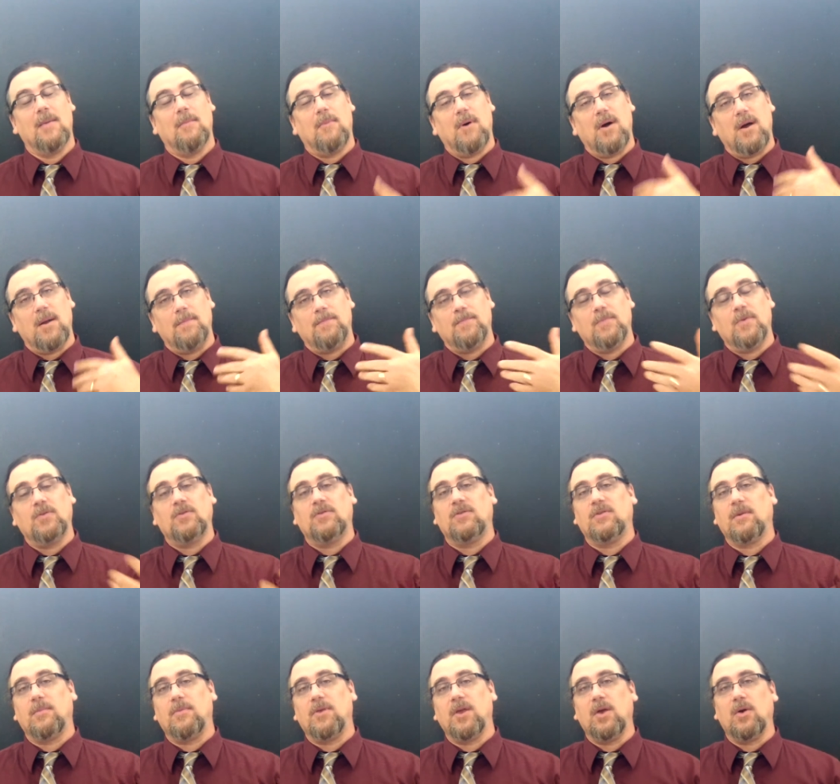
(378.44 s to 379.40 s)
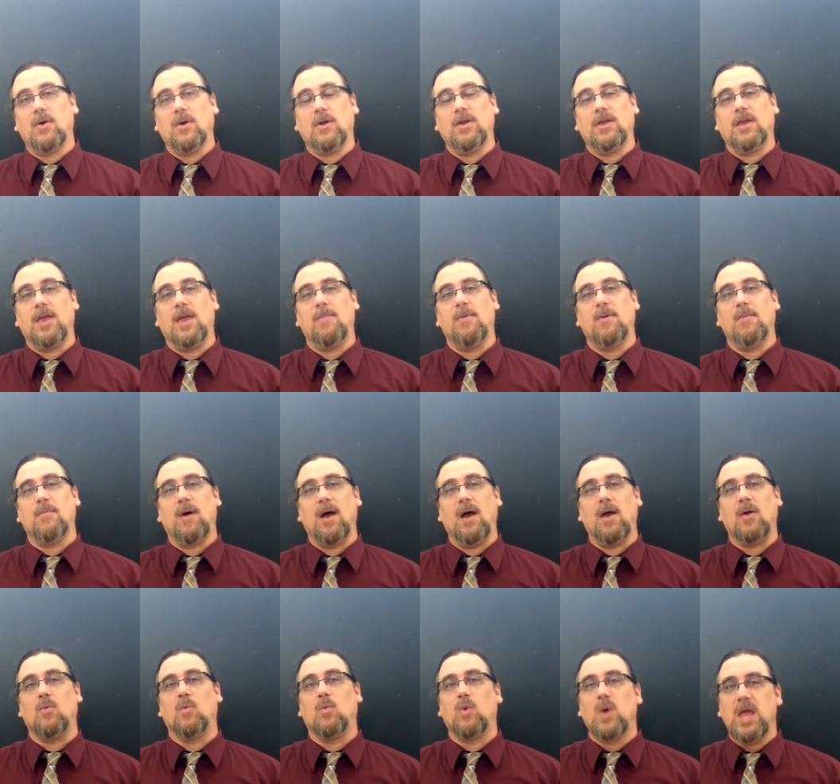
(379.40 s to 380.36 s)
But this is something good to keep in
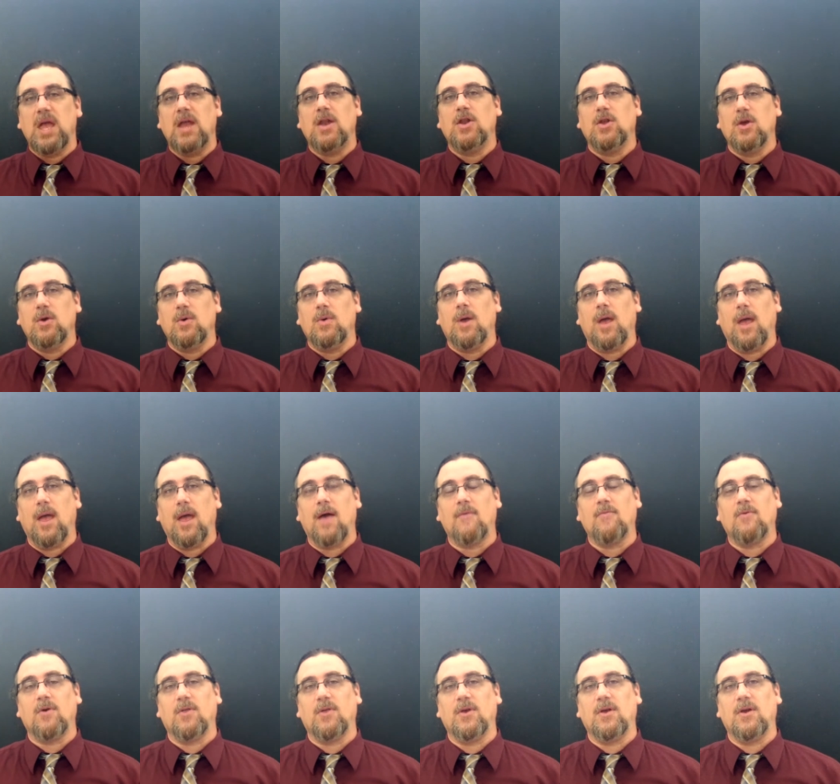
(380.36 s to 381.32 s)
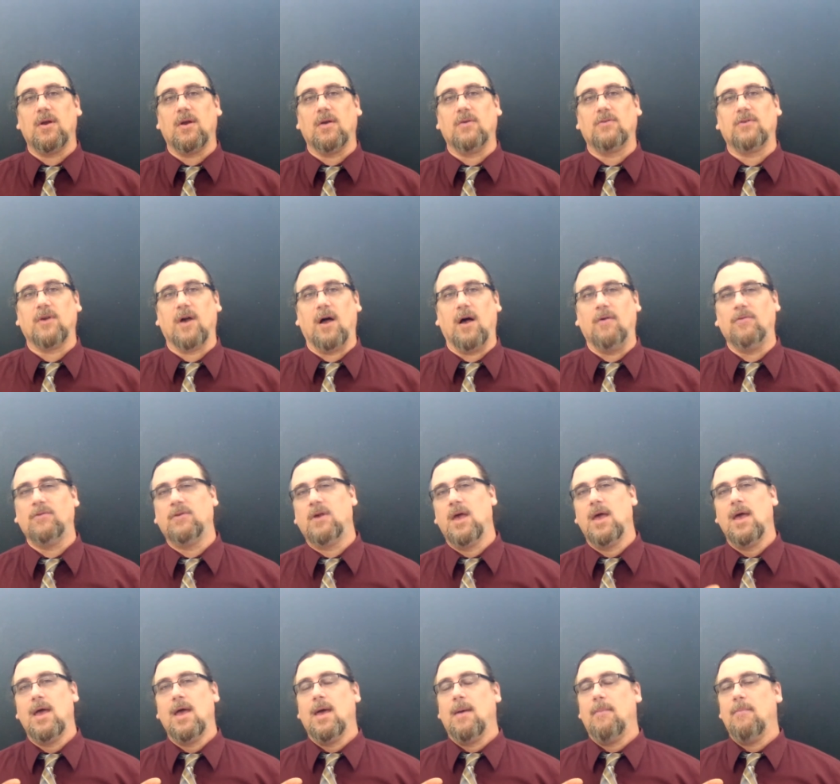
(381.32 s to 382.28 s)
mind. We do have within ourselves,
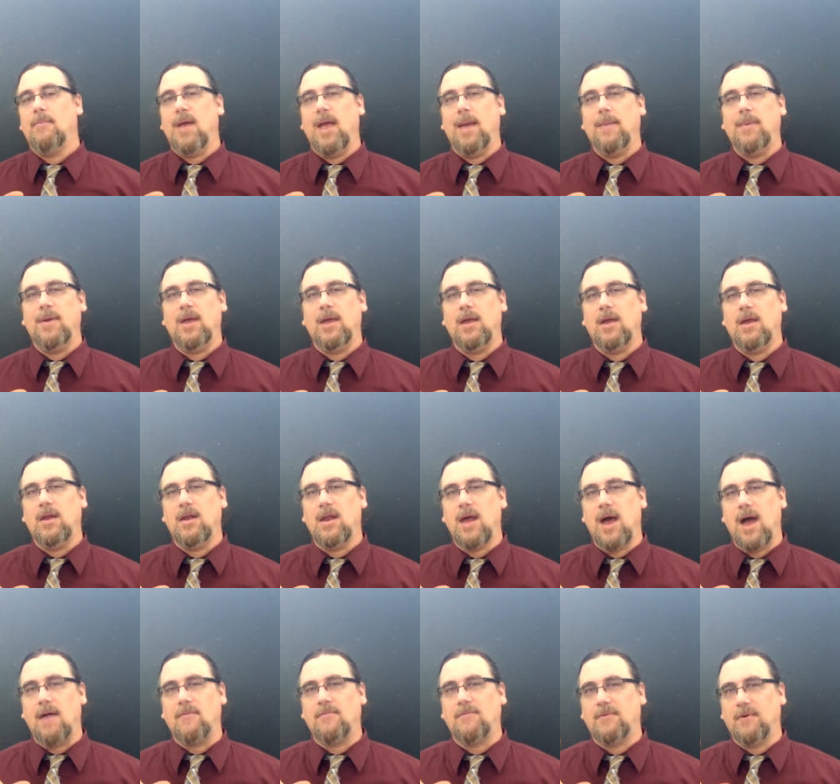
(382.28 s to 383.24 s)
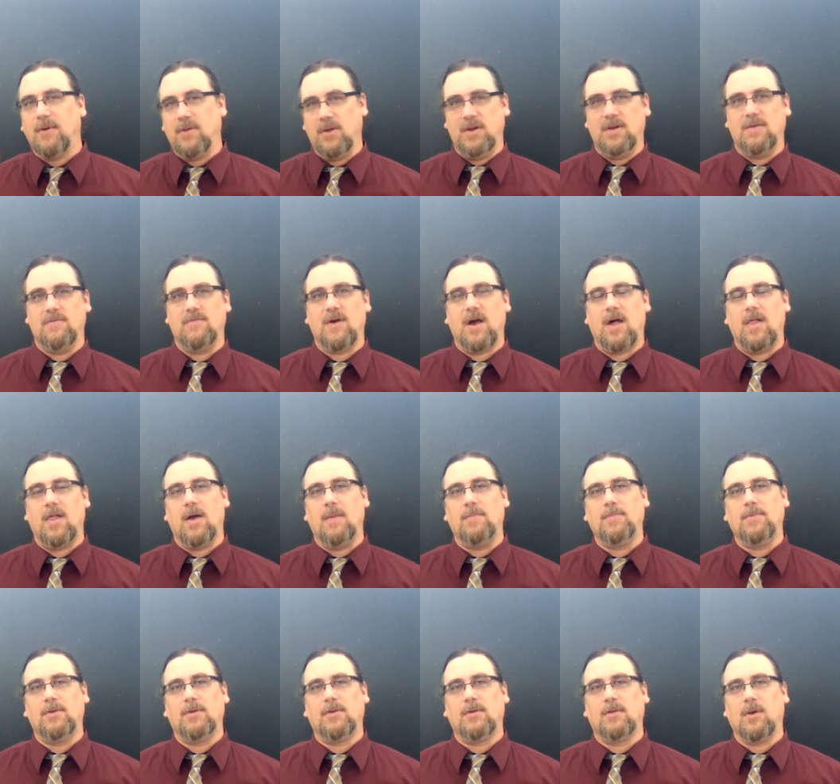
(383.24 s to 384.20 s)
maybe not fully
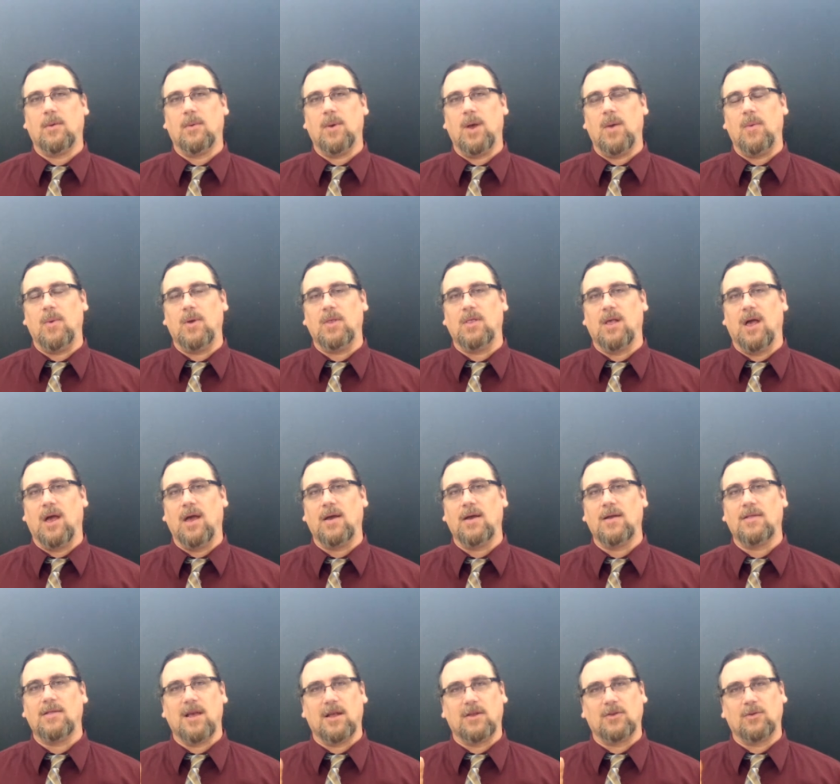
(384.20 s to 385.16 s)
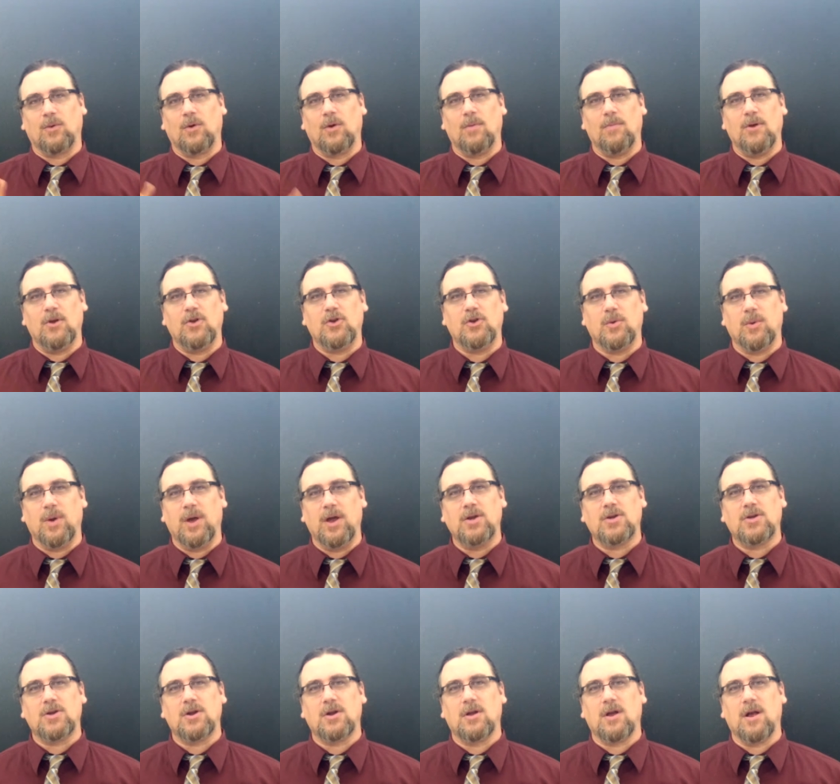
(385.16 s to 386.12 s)
developed the way we'd like it, that's where
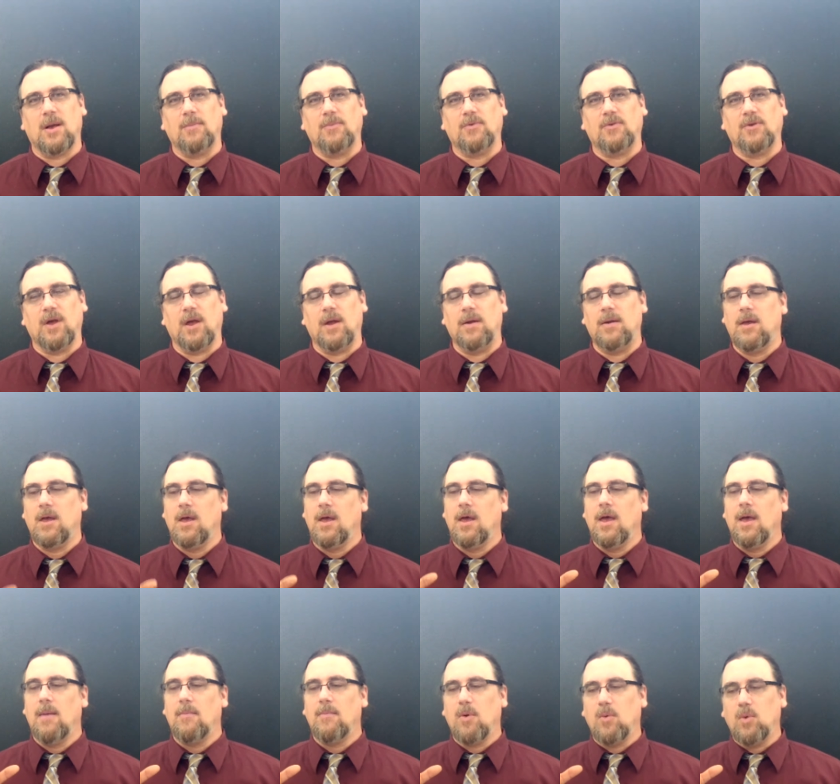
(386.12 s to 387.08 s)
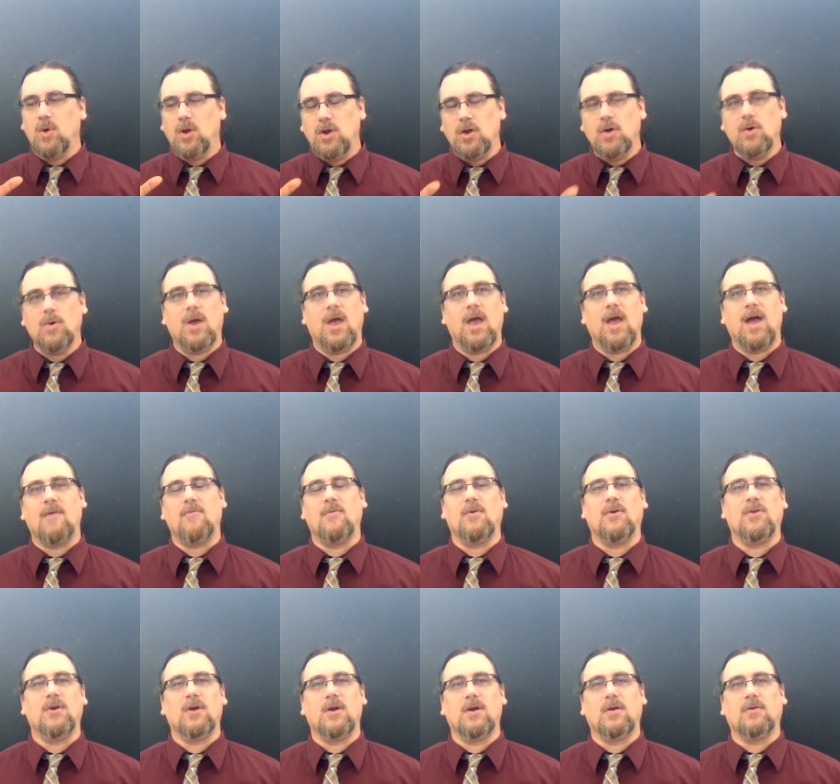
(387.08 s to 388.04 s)
habituation comes in, but we do have
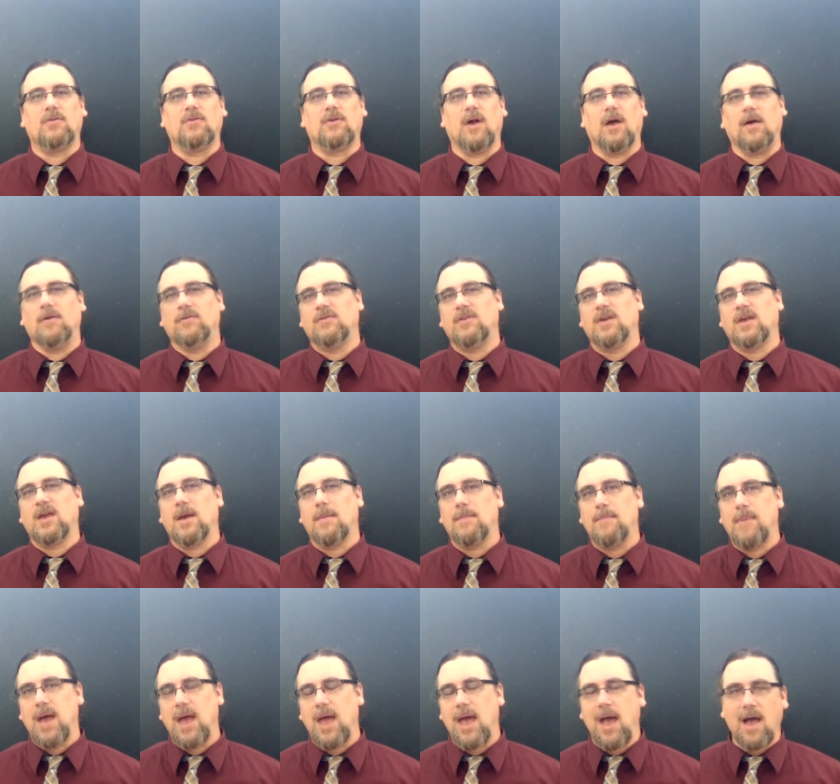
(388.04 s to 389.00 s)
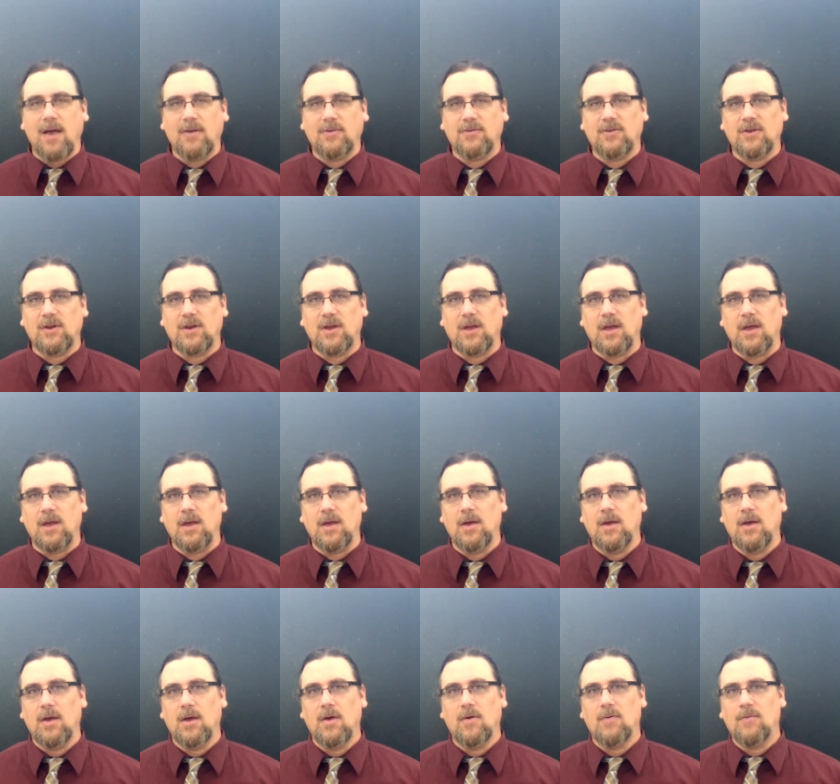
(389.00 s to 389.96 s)
within ourselves the
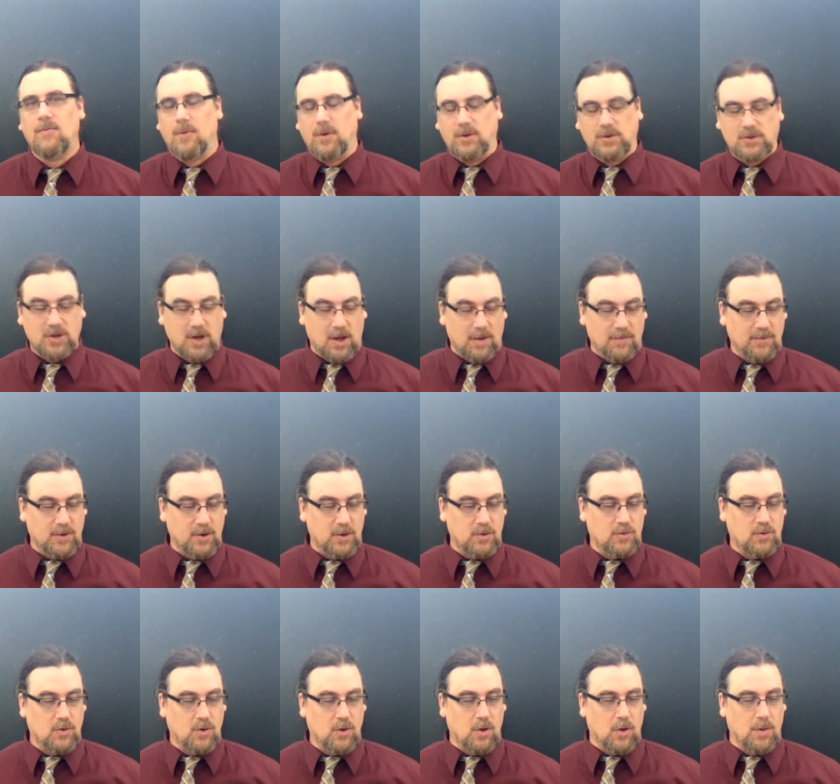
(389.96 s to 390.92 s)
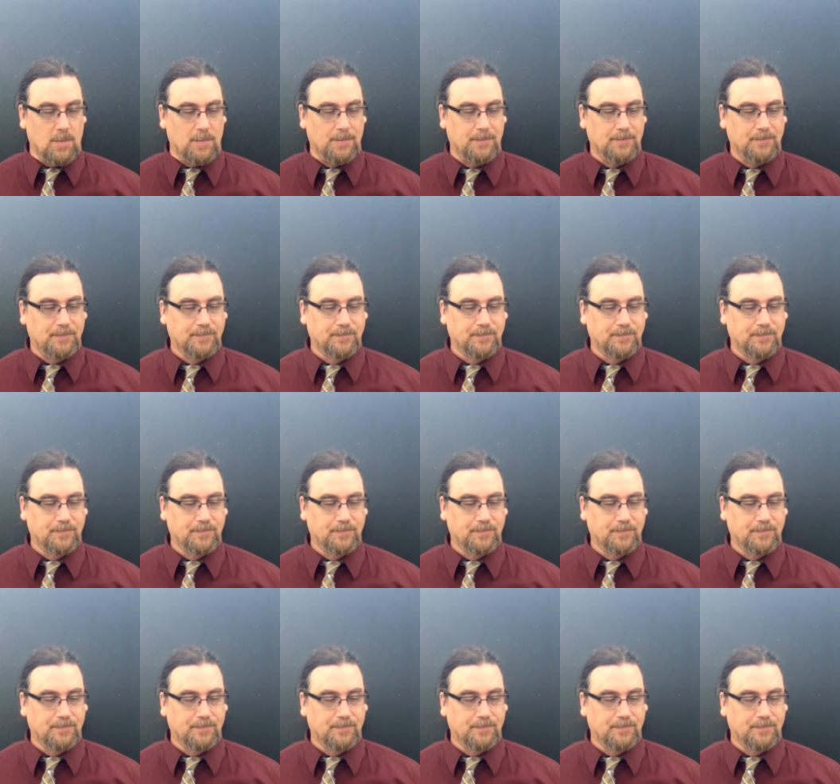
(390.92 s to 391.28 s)
capacity for self-control.